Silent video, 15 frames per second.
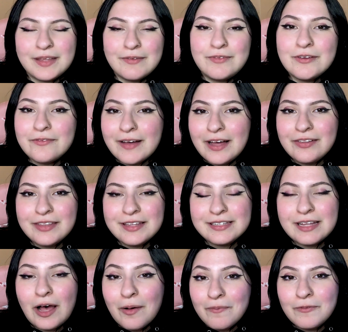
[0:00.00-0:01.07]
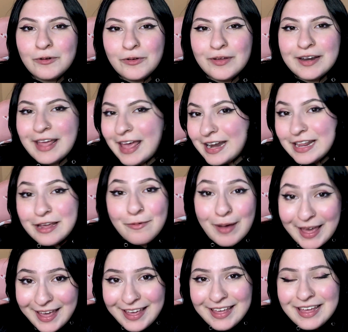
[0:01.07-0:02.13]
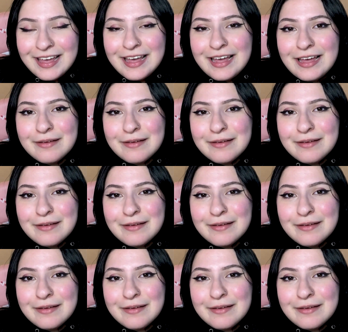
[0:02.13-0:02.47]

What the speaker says: If you found this helpful in any way,